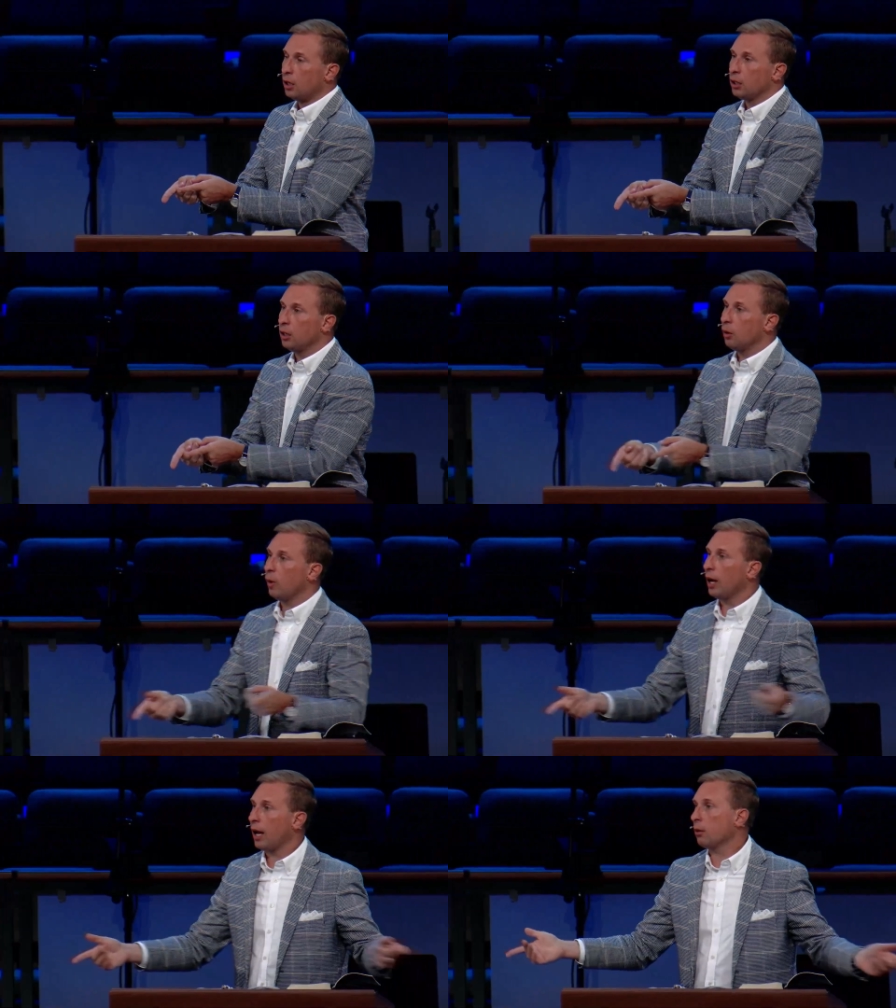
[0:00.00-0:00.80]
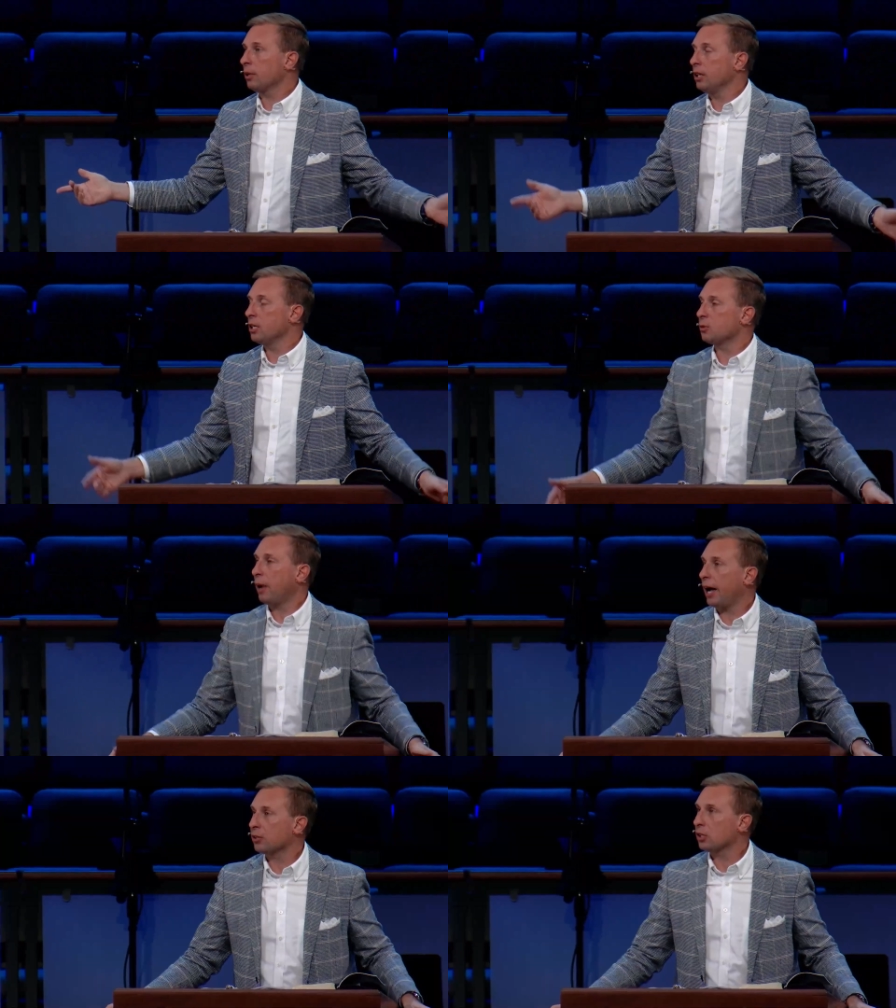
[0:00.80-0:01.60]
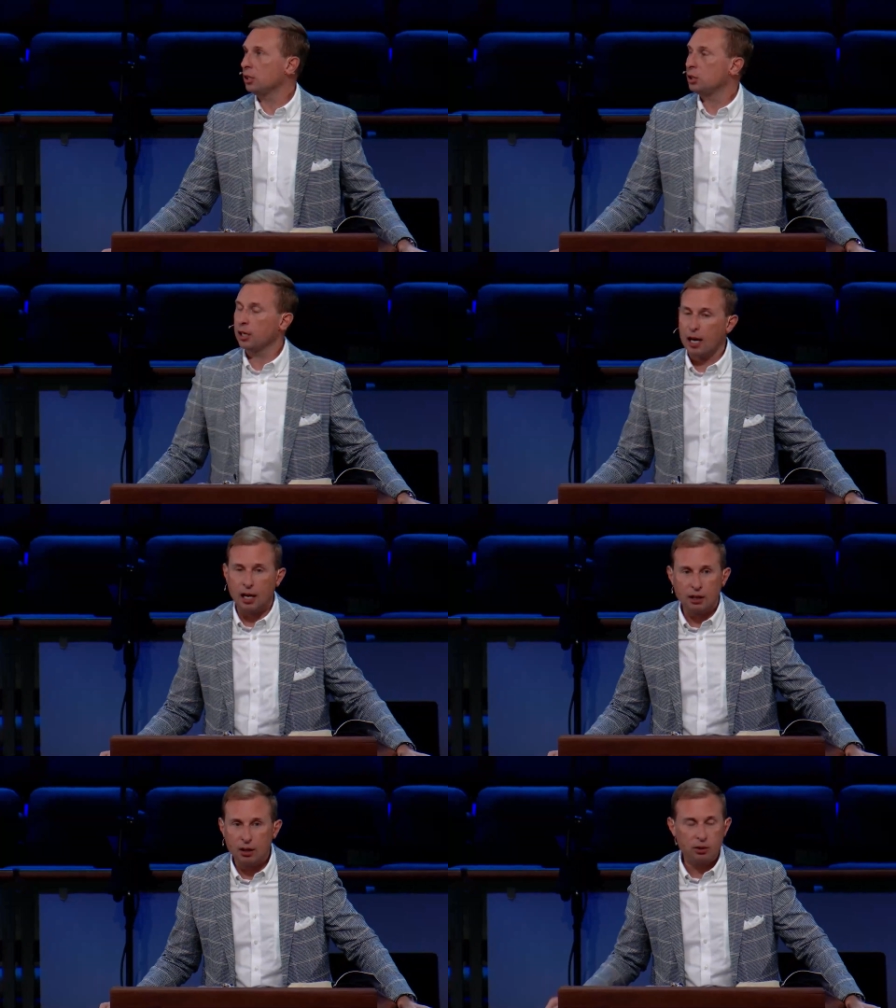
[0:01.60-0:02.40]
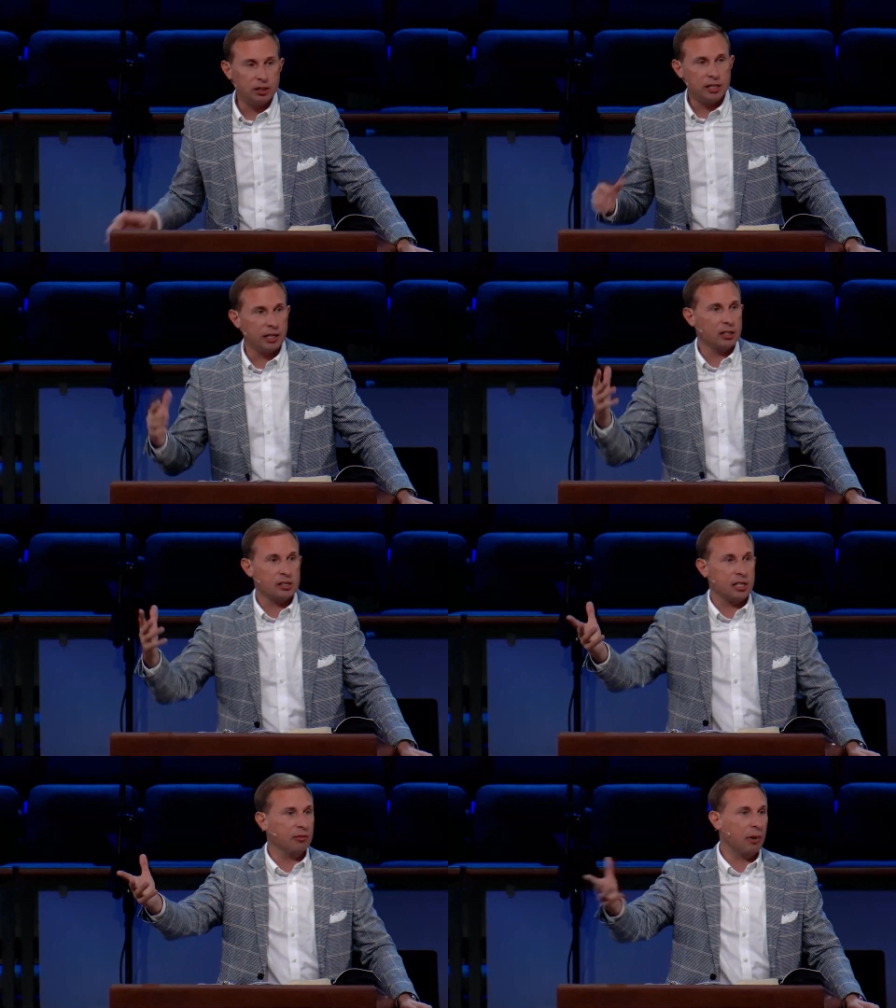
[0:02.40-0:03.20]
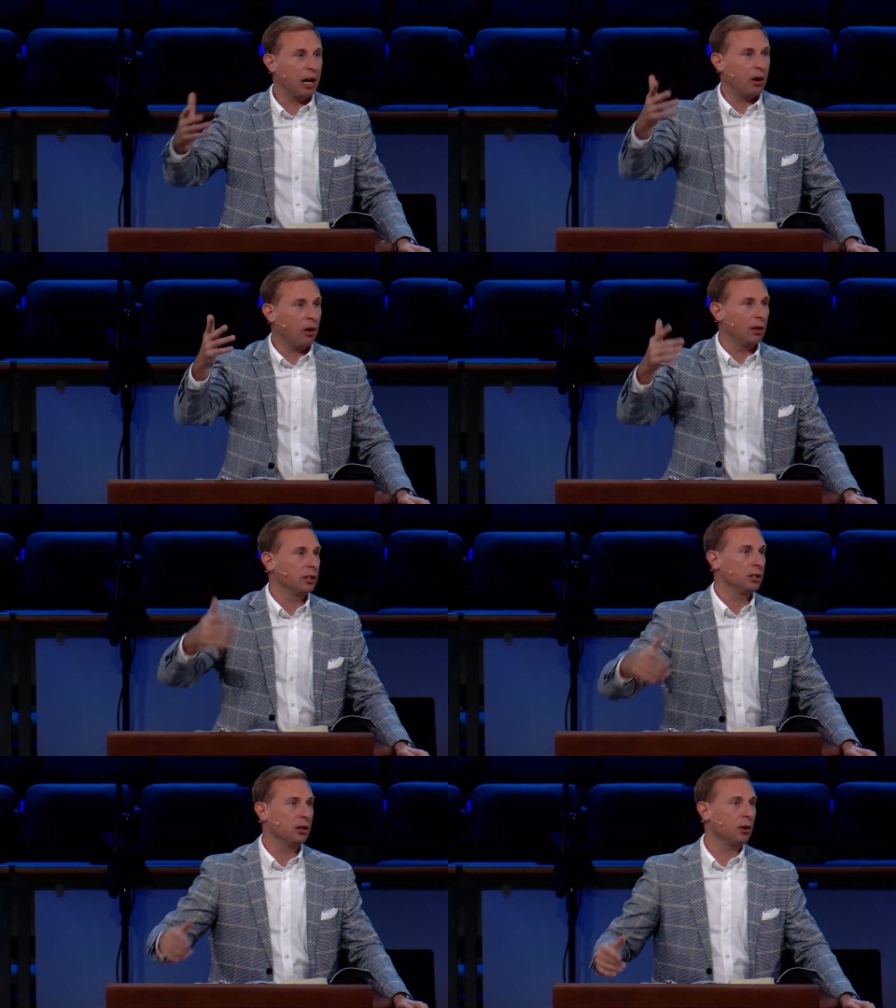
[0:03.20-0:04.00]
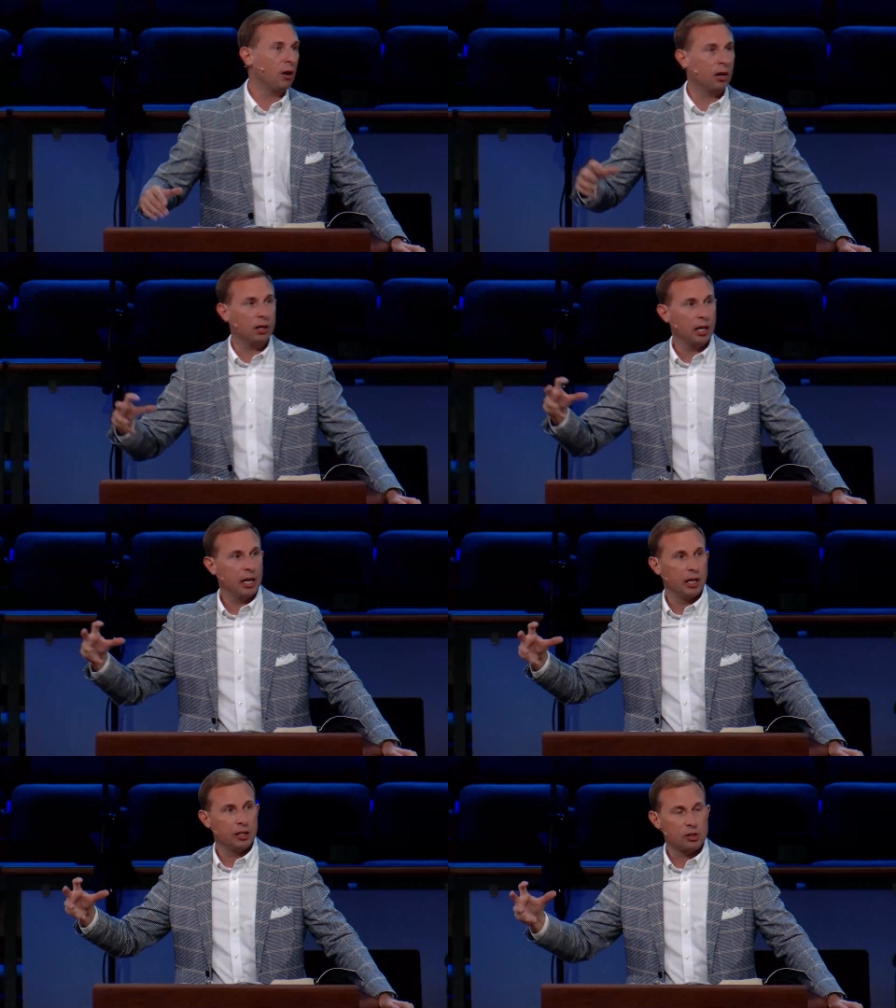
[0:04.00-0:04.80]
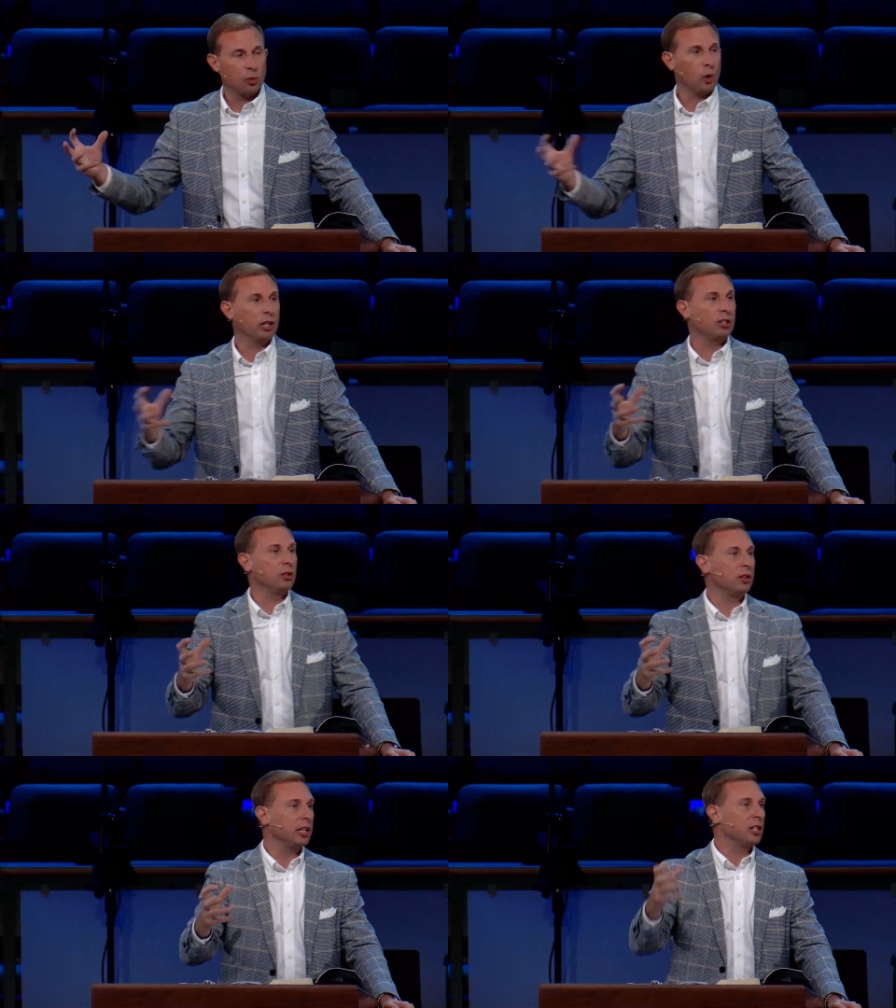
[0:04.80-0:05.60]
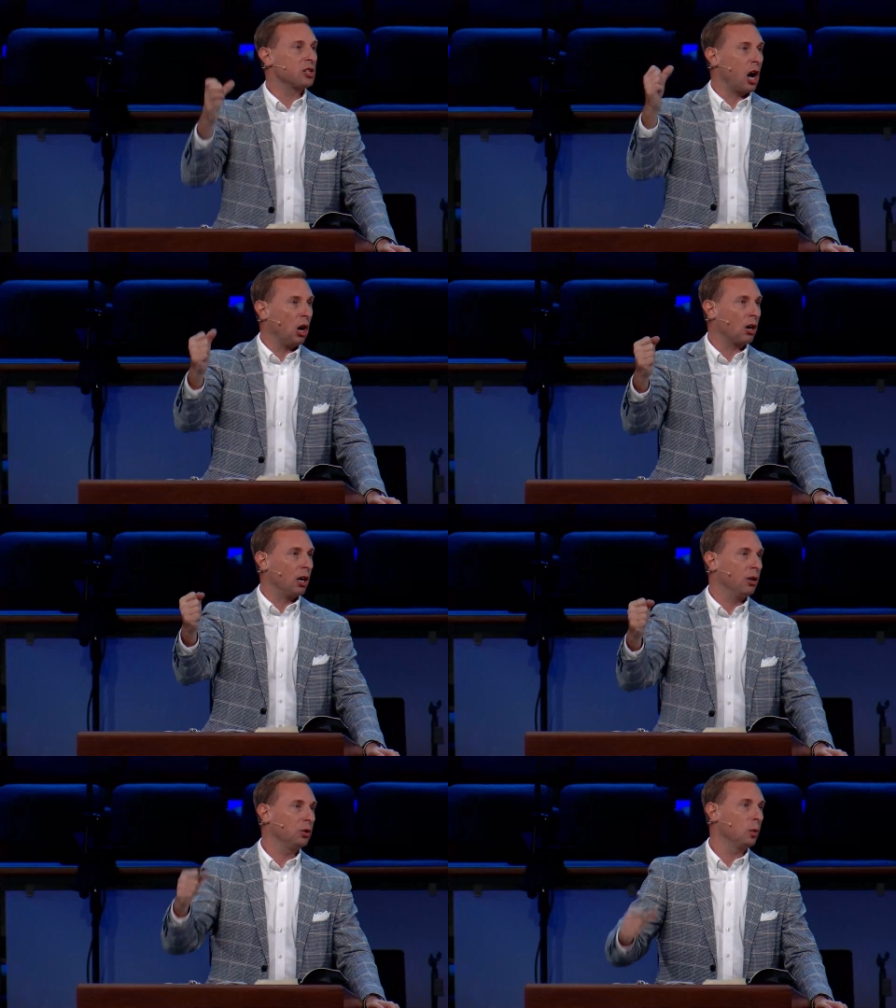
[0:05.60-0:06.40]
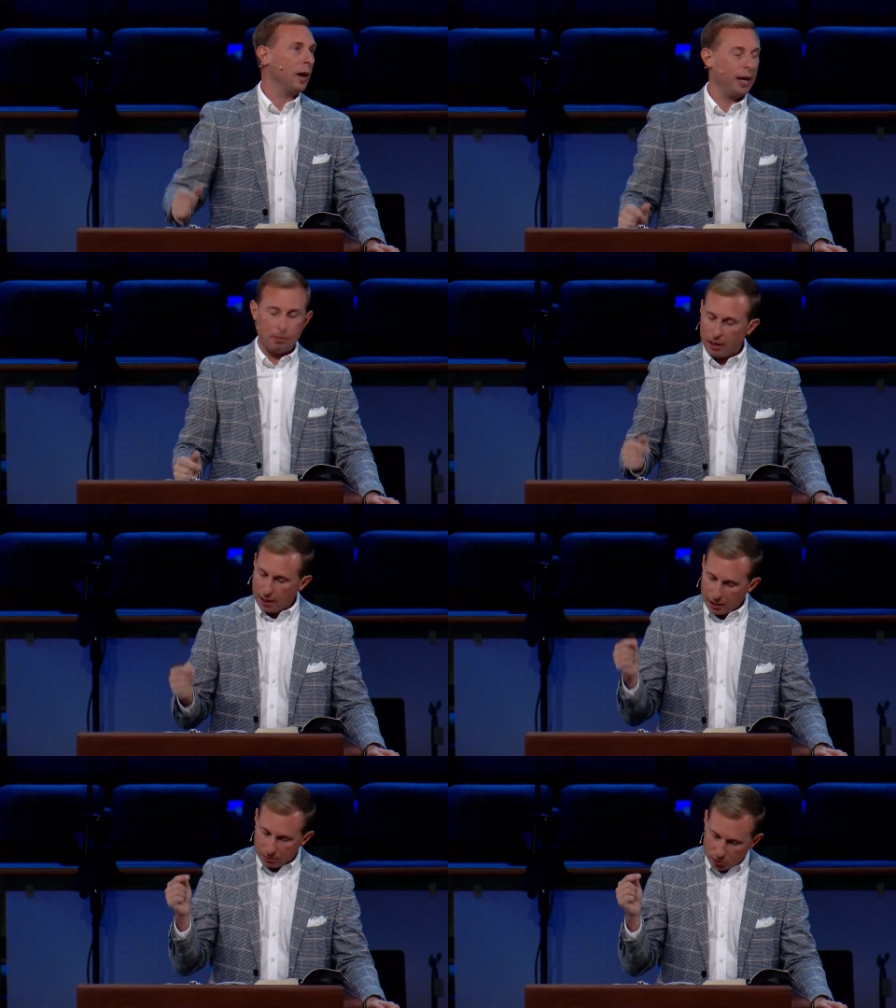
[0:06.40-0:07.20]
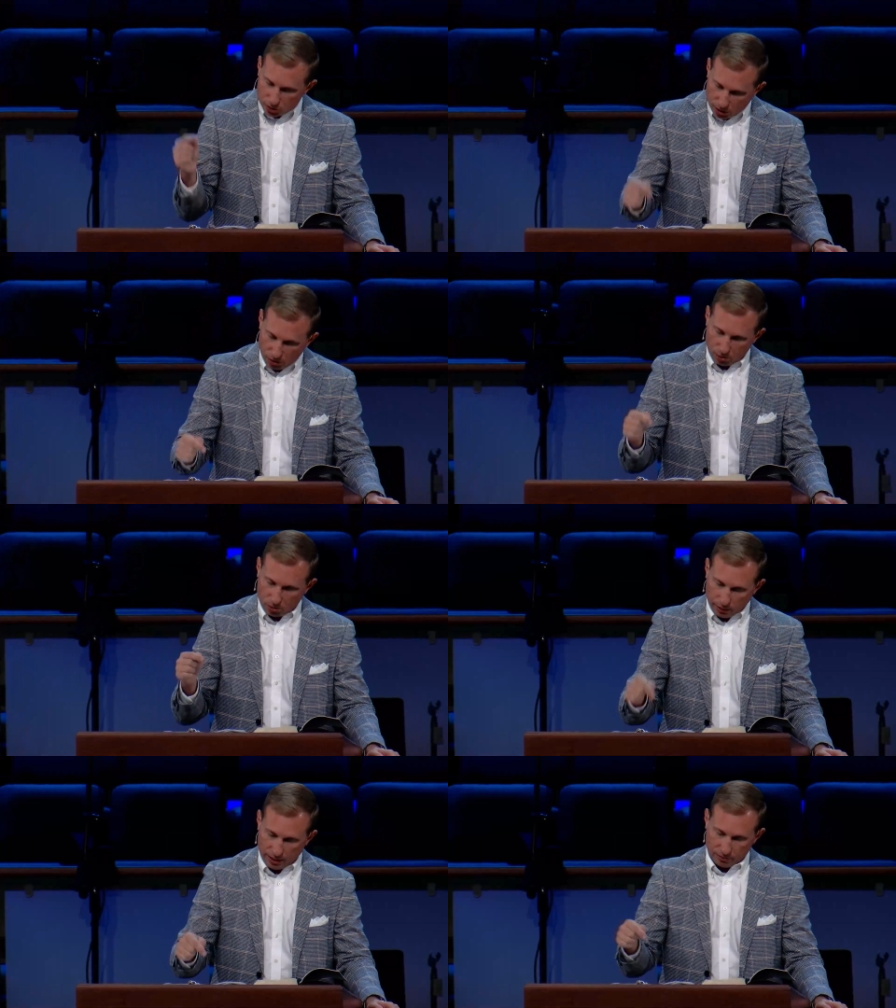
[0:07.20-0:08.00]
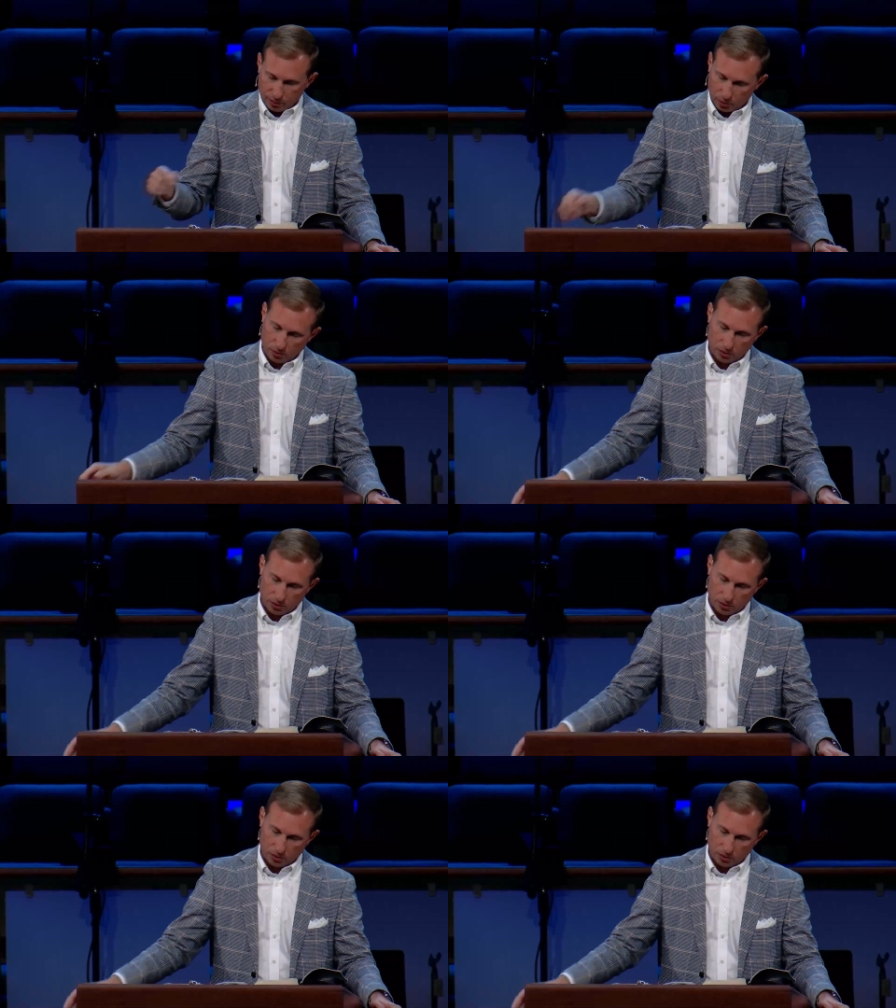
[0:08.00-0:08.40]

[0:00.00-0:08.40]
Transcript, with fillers: You know what? I read this passage and I know the tendency of my heart and your heart is to want to do things our own way, but I am so grateful